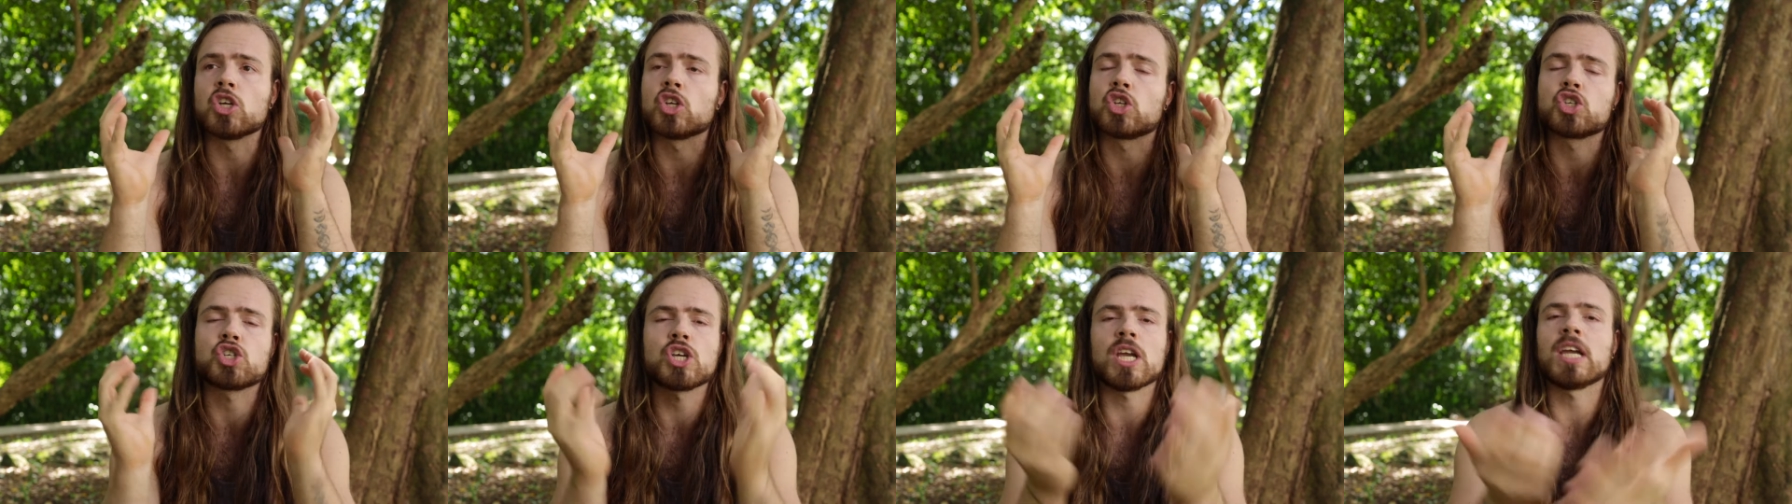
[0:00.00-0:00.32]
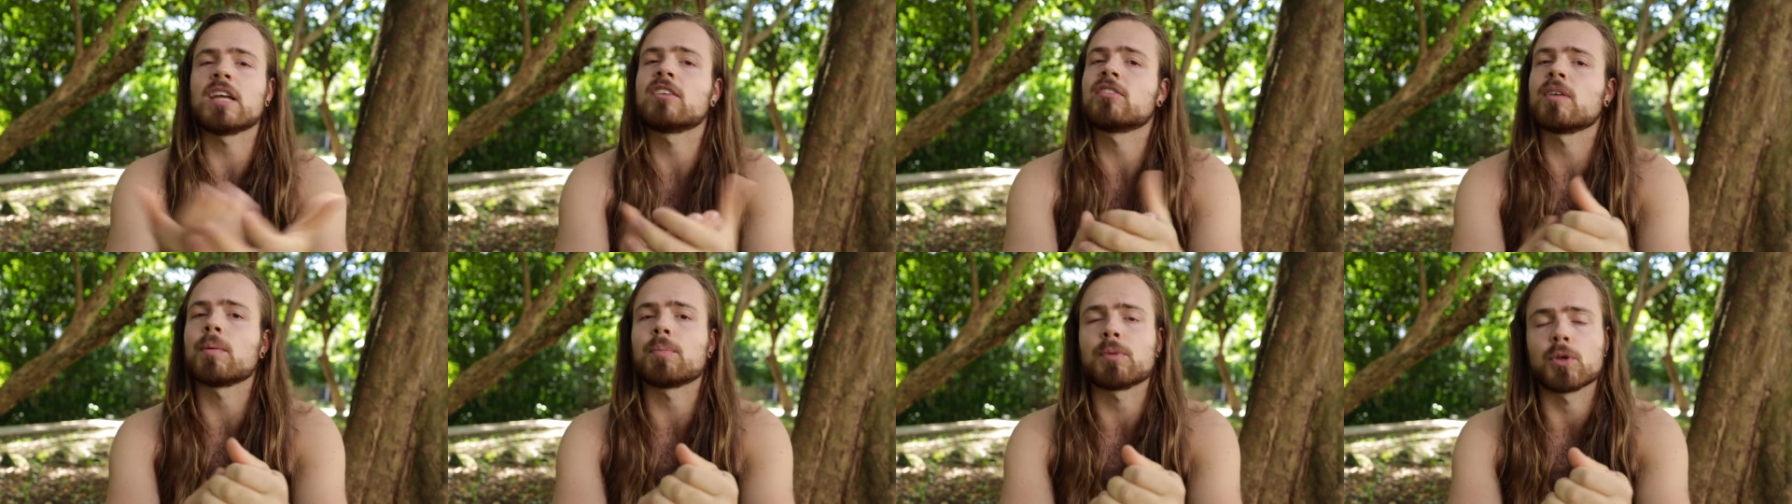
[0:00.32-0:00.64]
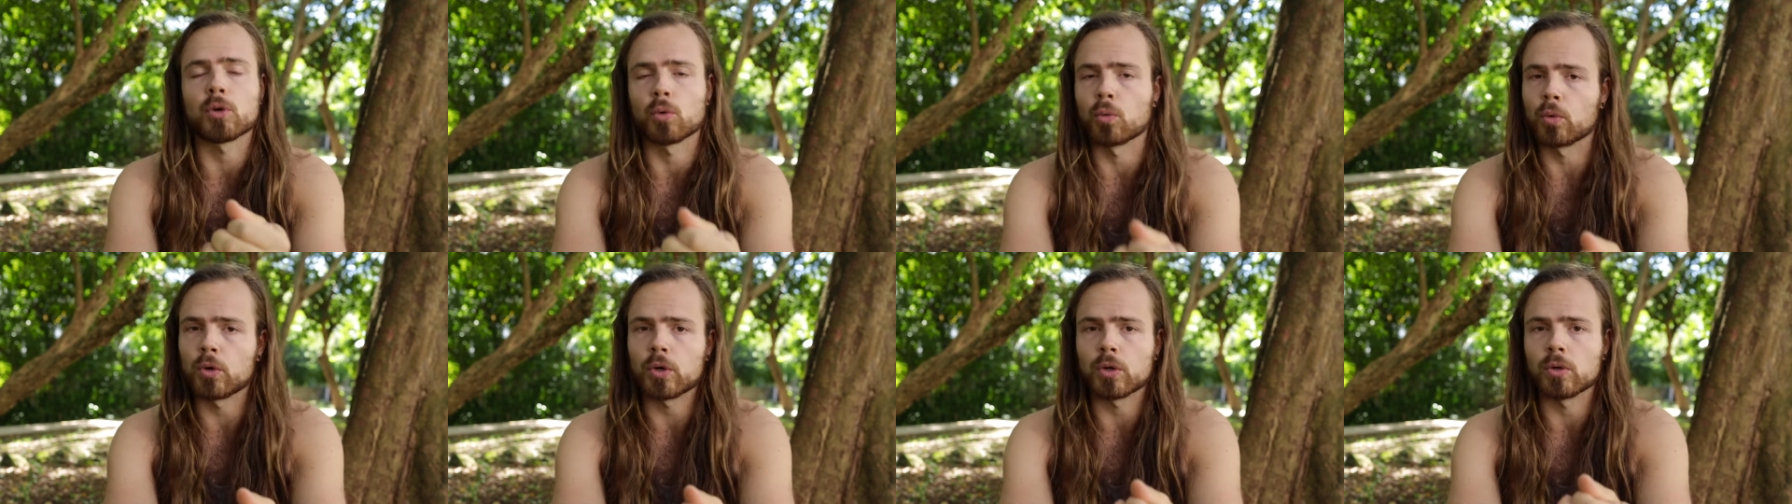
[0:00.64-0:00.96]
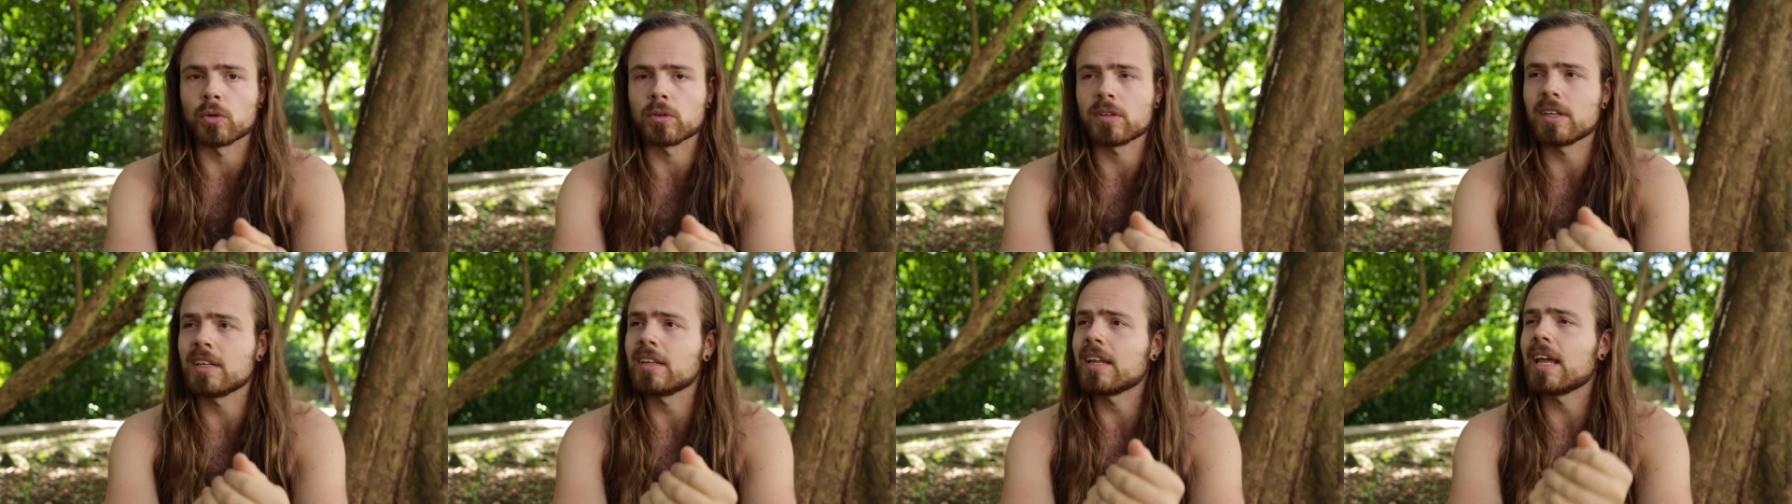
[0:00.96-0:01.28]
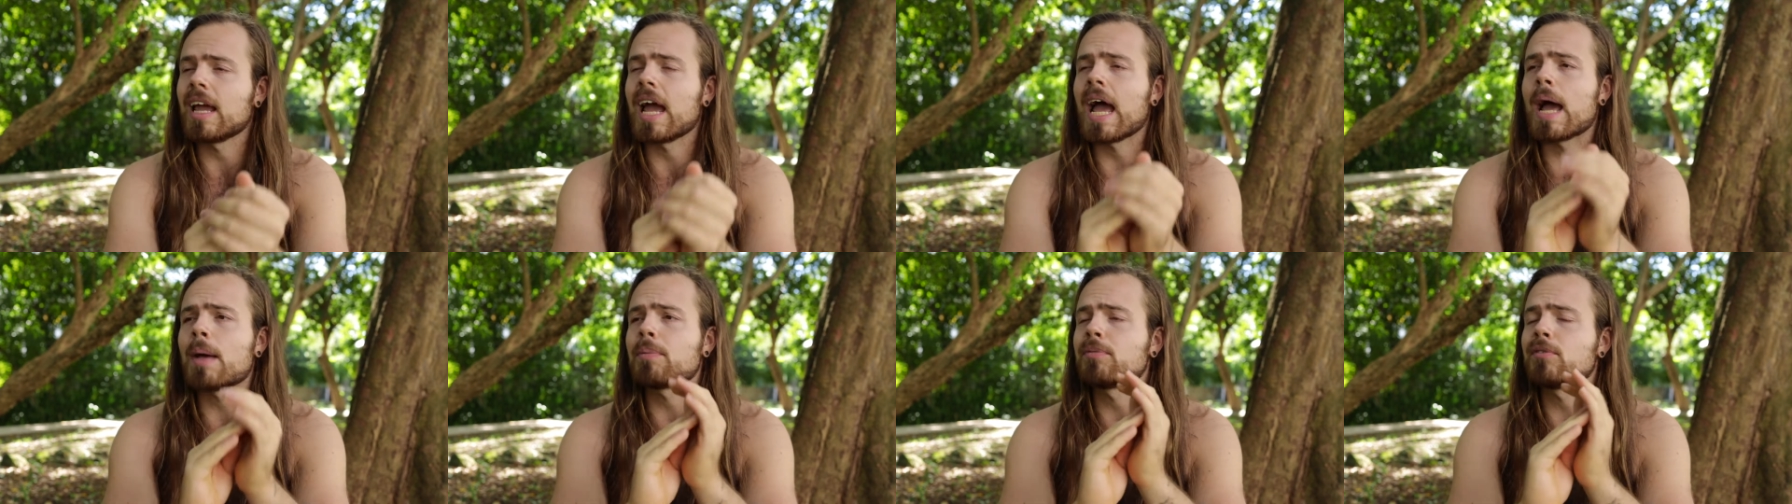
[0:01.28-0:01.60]
it shakes up your world it
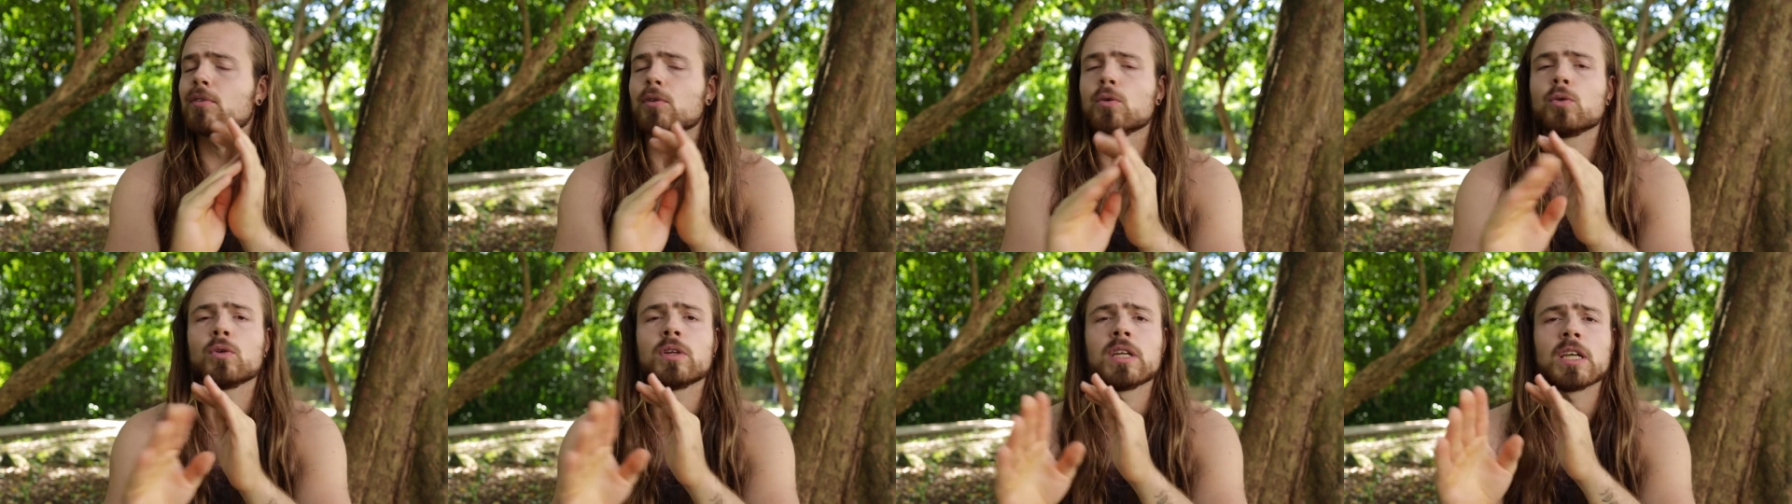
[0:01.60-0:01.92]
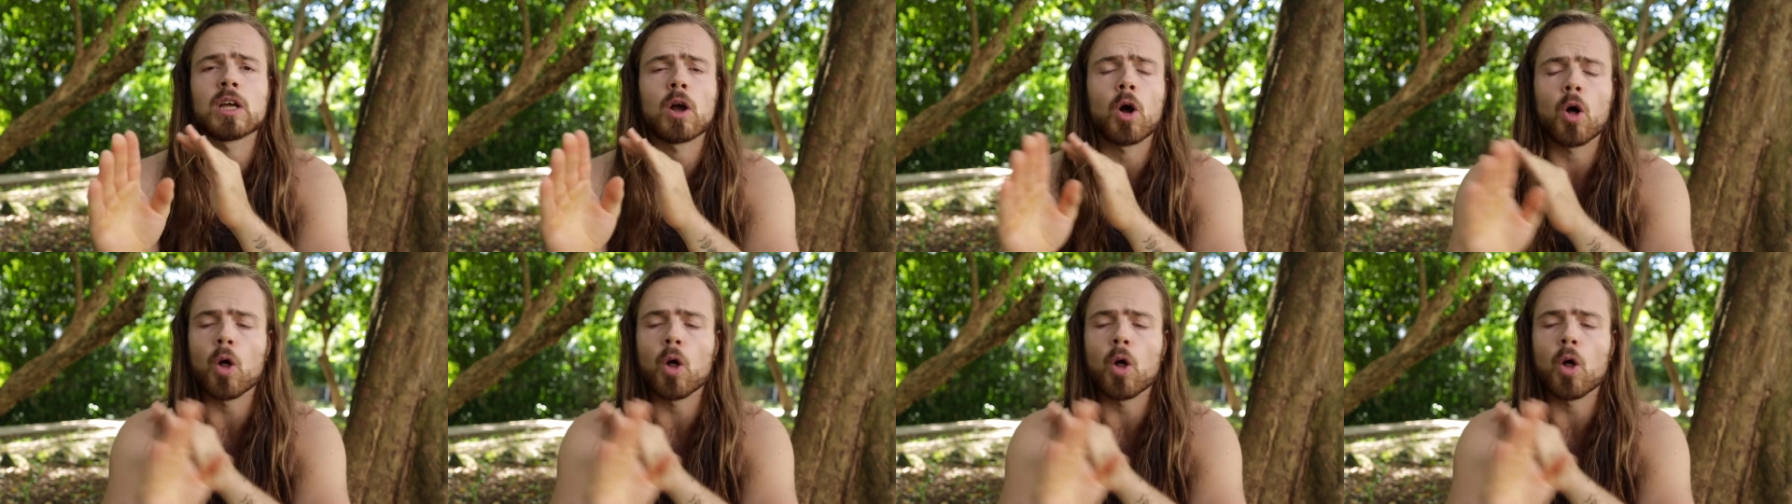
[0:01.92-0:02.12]
absolutely